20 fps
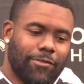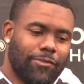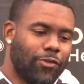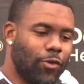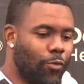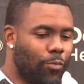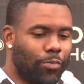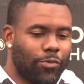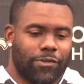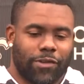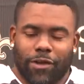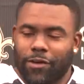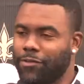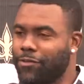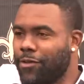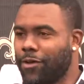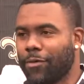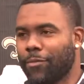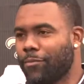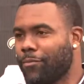super
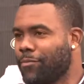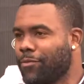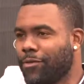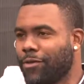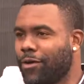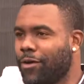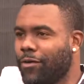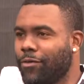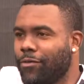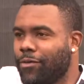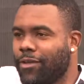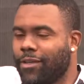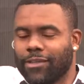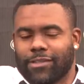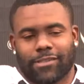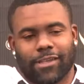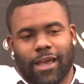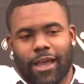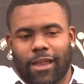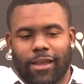turned up, you know, and
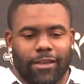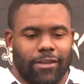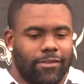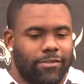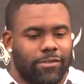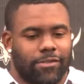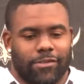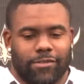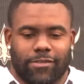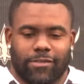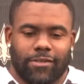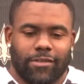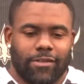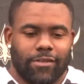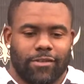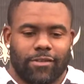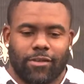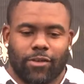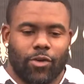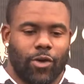excited just
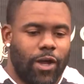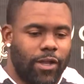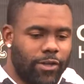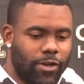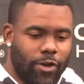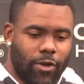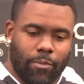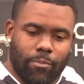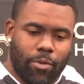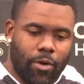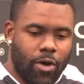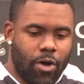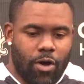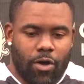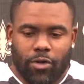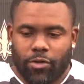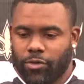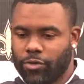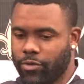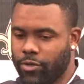to go out there and
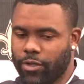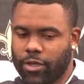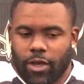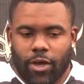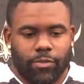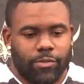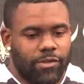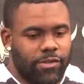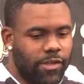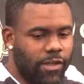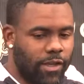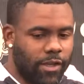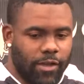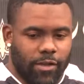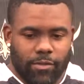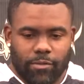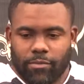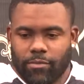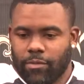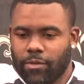ball, help the
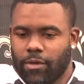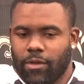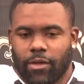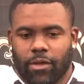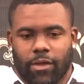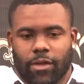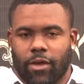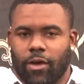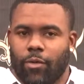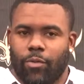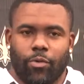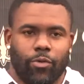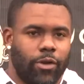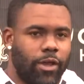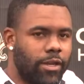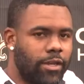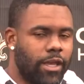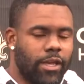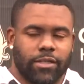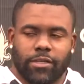team, and help Who
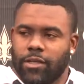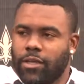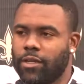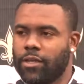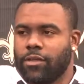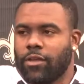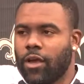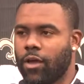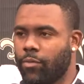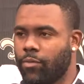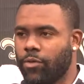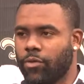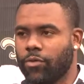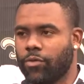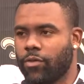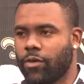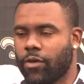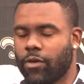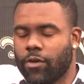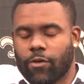Dat Nation get a W.
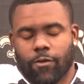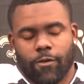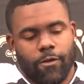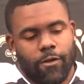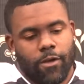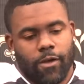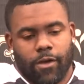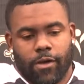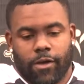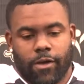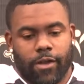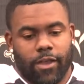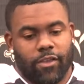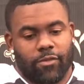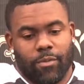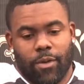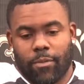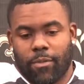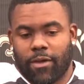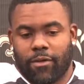So uh,
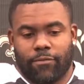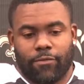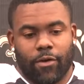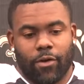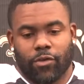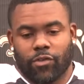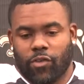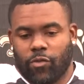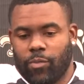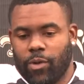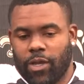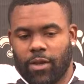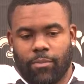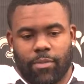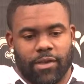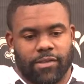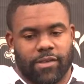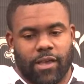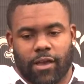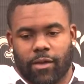that's my main focus, is being the
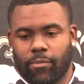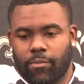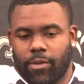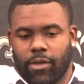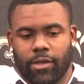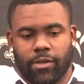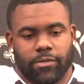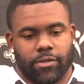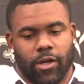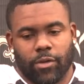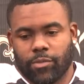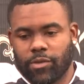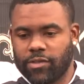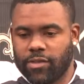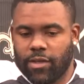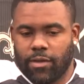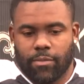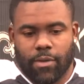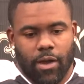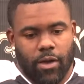best I could be, help the
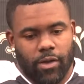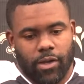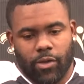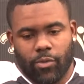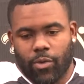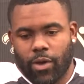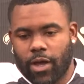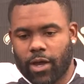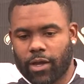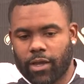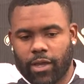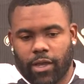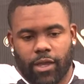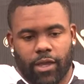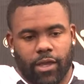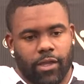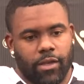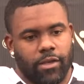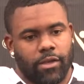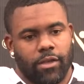team out any way I
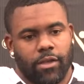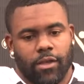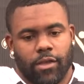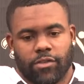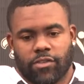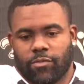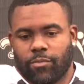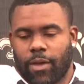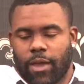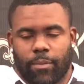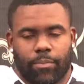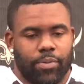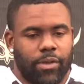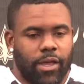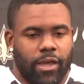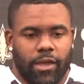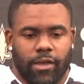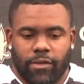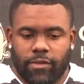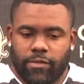can, just make
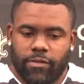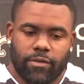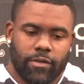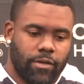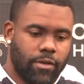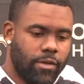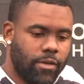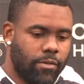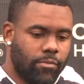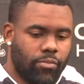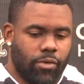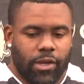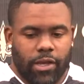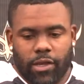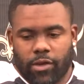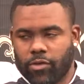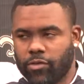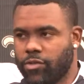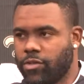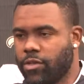plays, bring
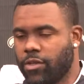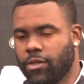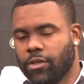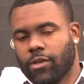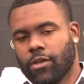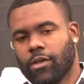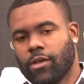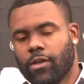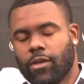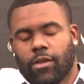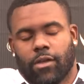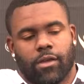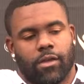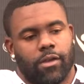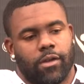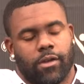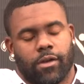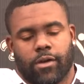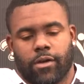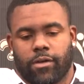energy,
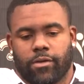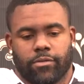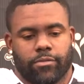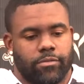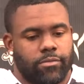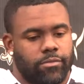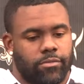and, uh,